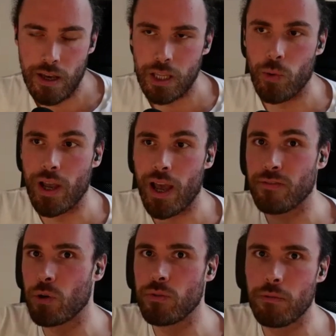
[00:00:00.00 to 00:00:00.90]
The way I've
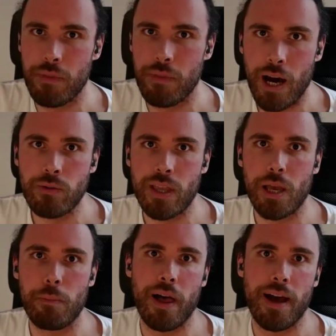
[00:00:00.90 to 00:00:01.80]
showed them now, they
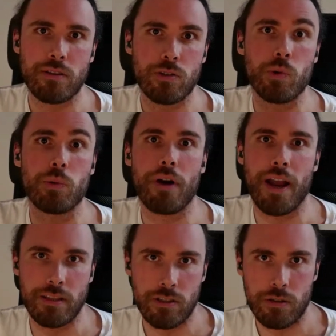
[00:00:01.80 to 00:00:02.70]
apply to a
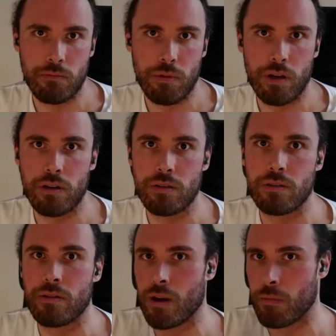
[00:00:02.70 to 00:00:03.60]
branch because
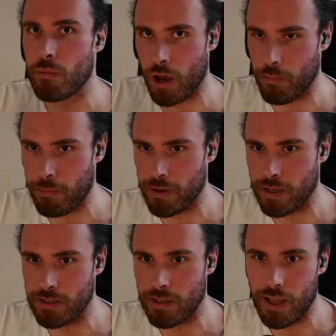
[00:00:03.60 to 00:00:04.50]
they are block
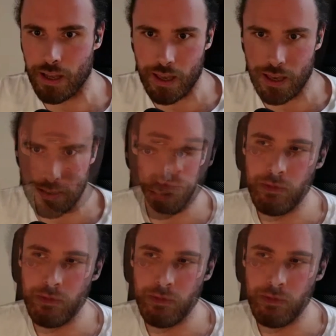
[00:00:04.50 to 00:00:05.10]
properties in that case.